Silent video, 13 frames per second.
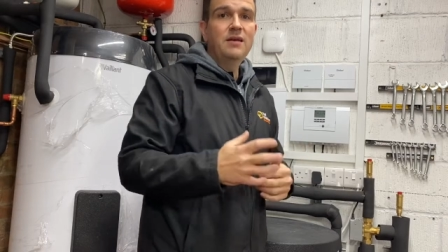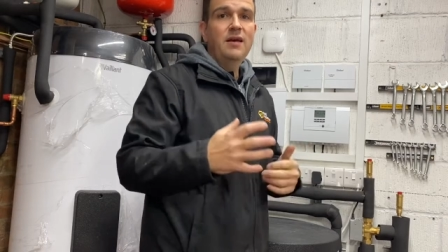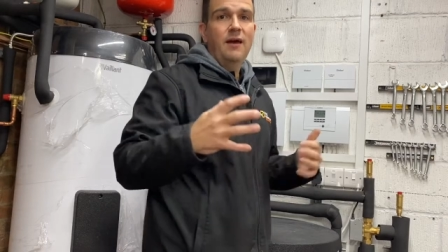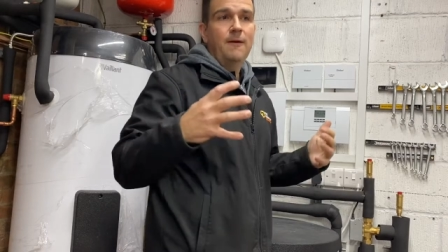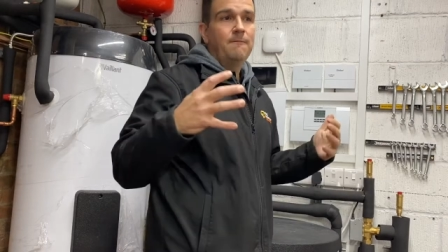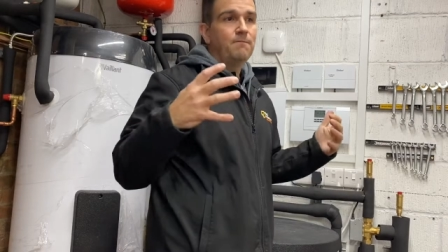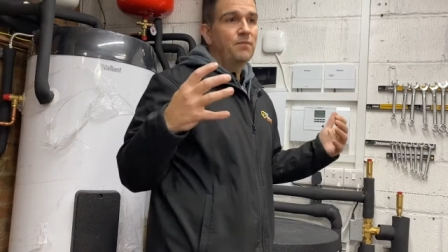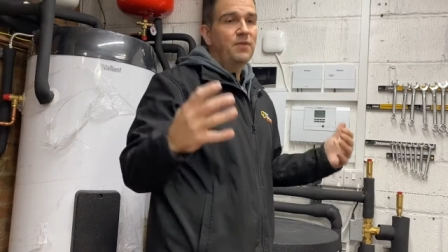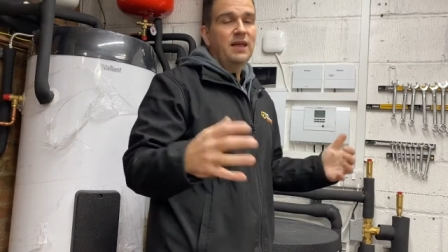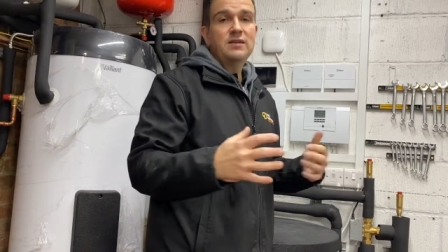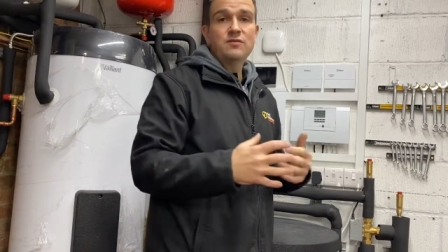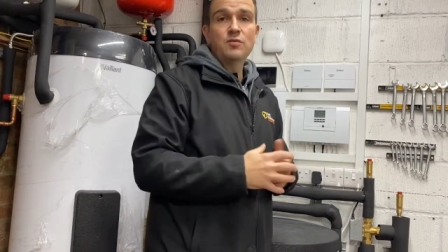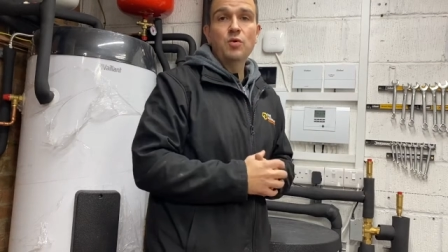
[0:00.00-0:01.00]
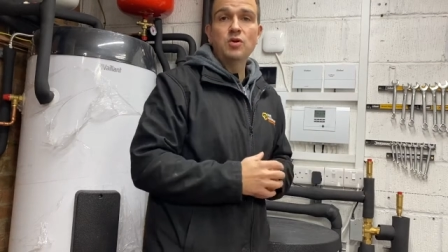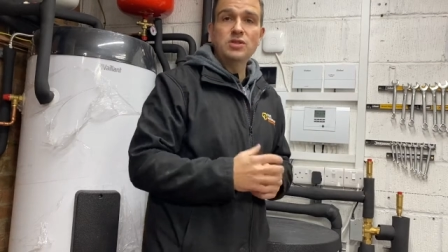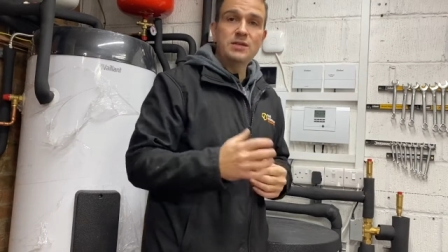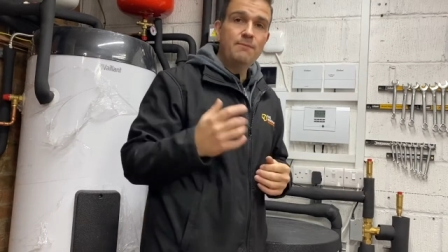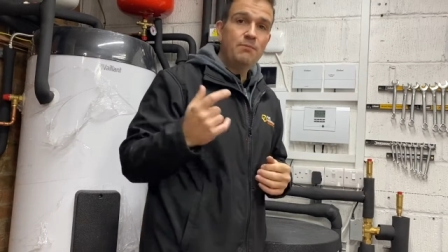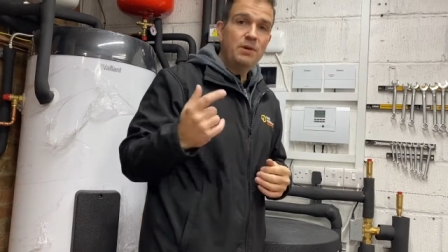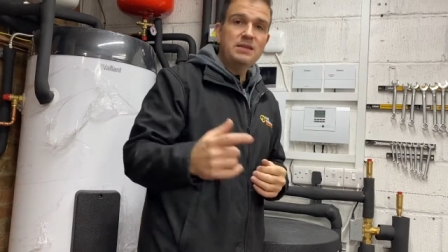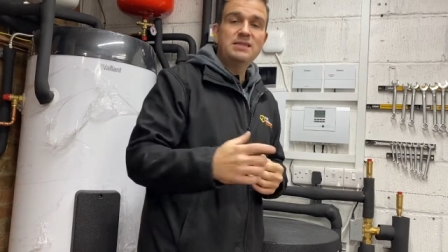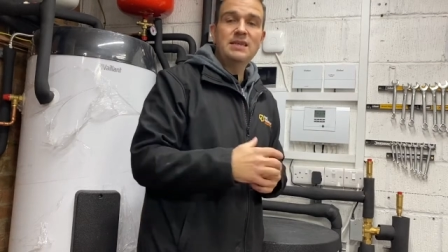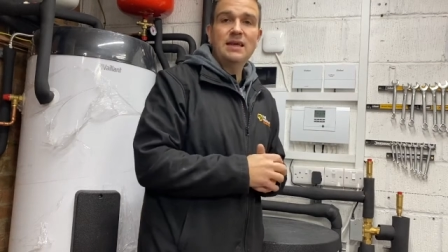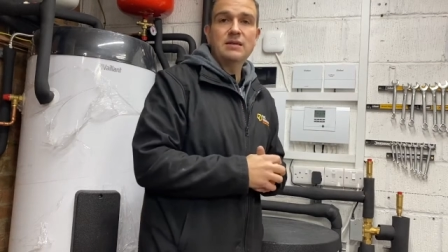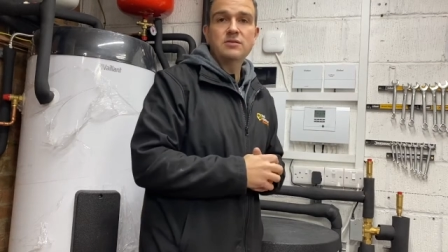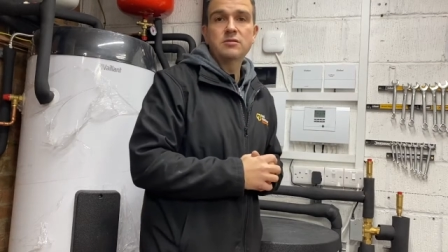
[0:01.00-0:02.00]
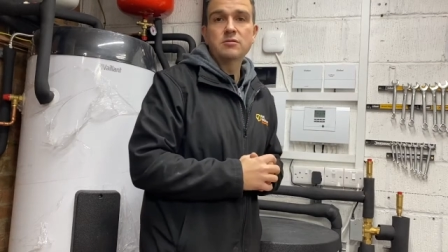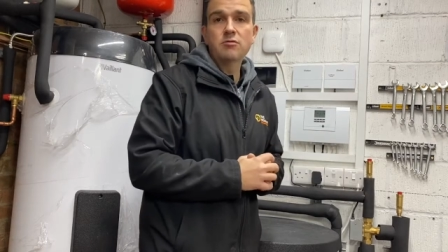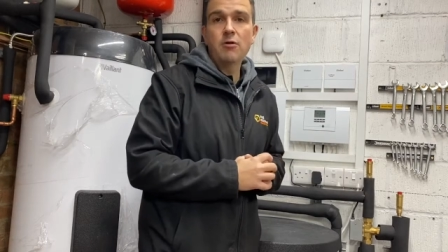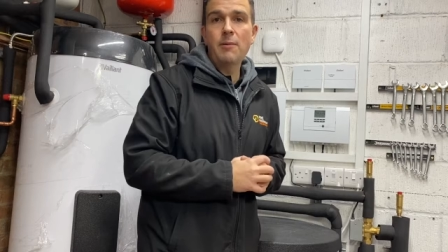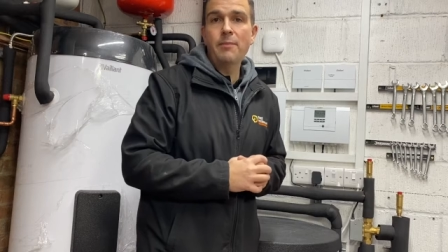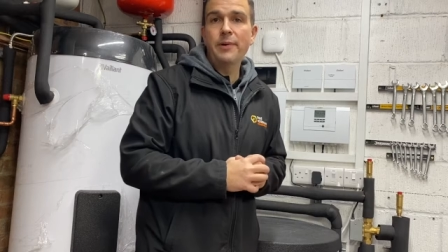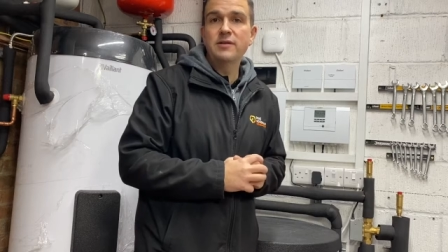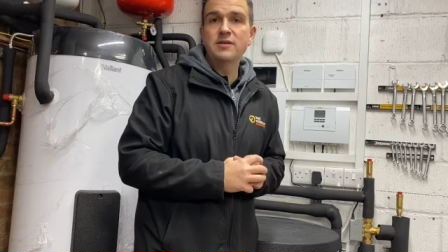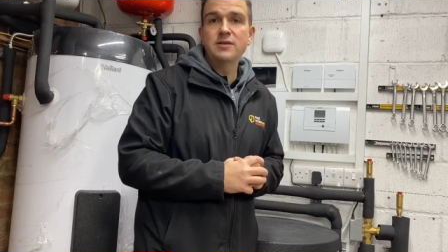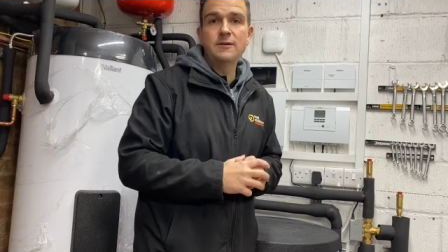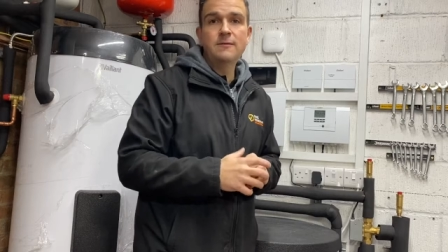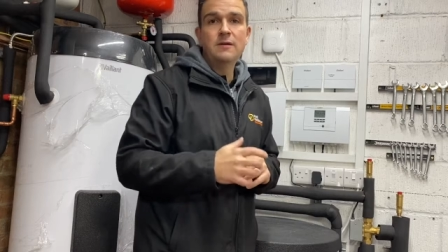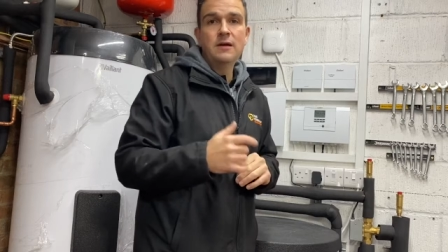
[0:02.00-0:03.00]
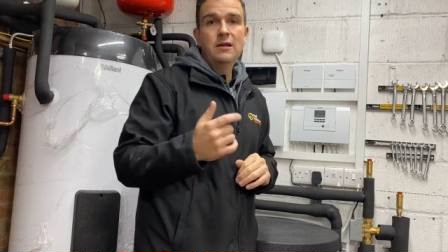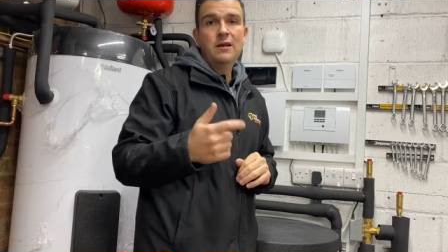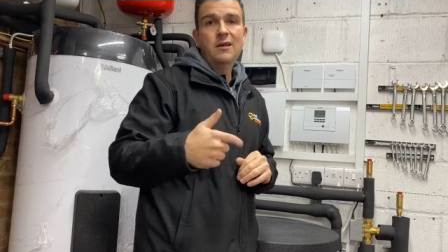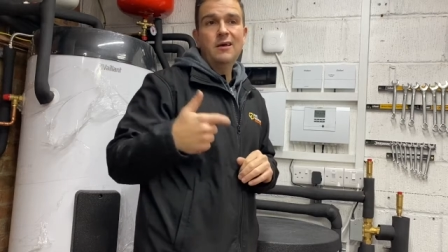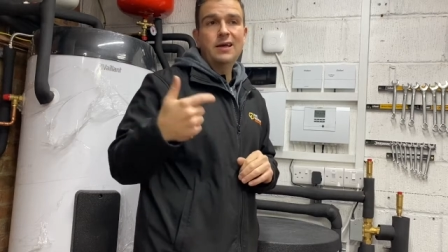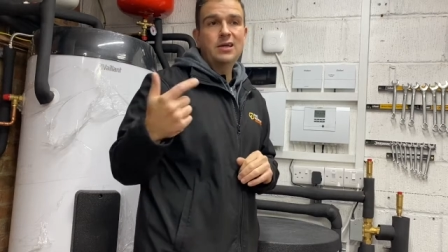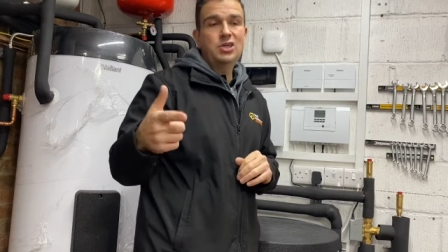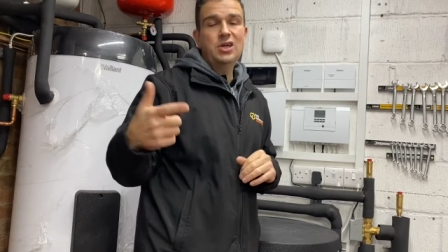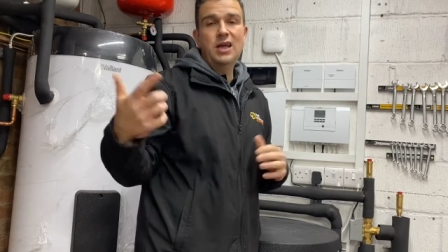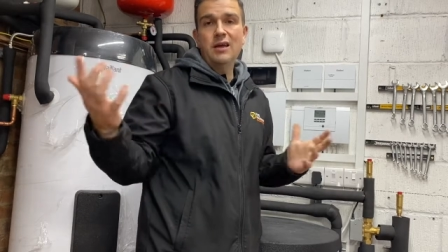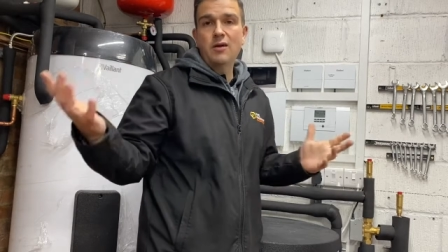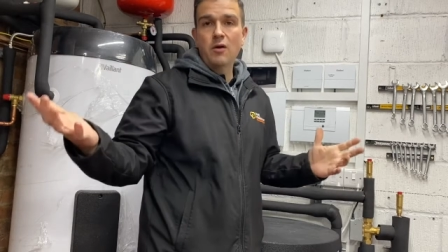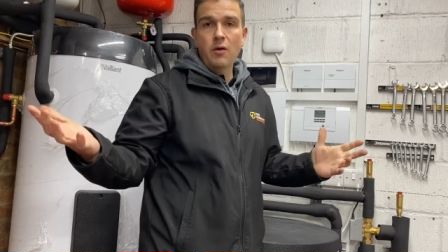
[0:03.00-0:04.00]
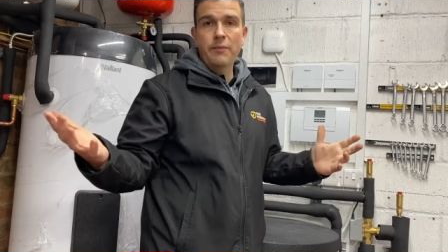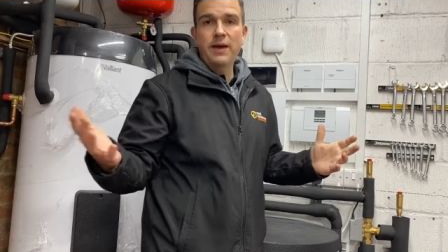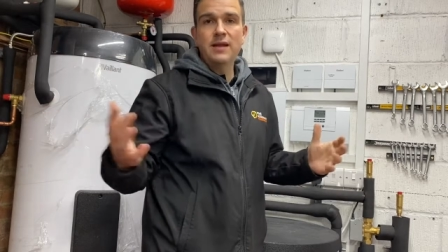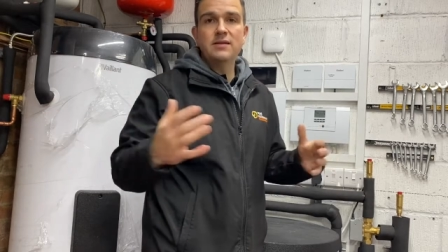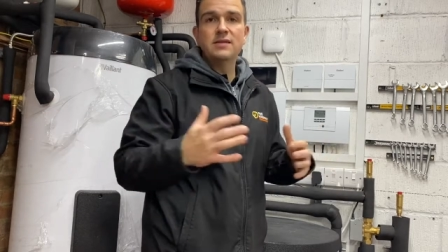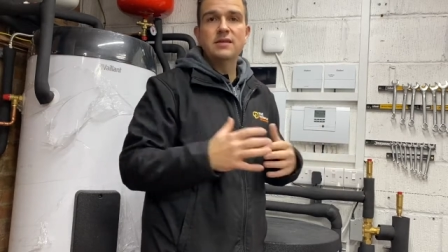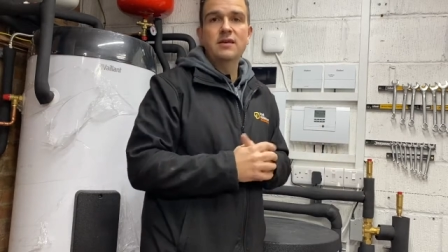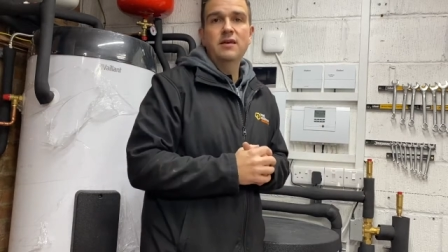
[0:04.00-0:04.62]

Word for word: Um, thanks for watching, please hit that subscribe button, like, share, comment.